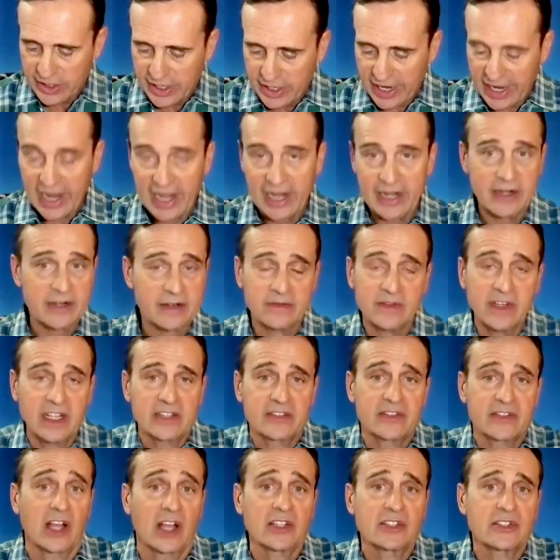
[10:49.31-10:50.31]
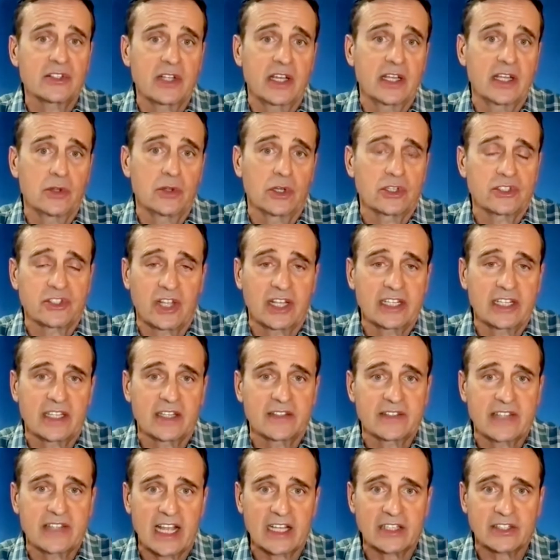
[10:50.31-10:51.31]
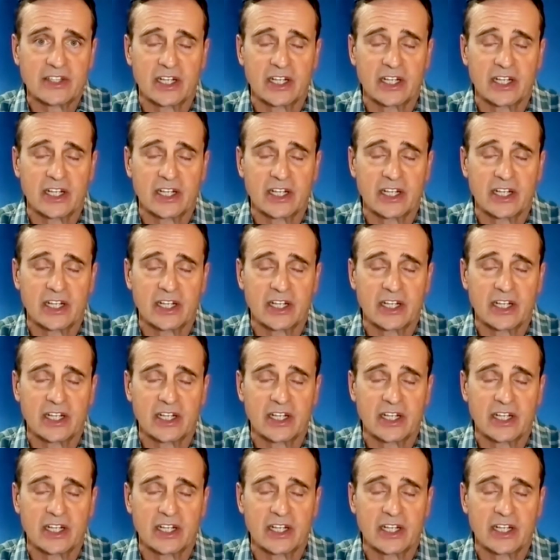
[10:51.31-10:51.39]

And it looks like the Tax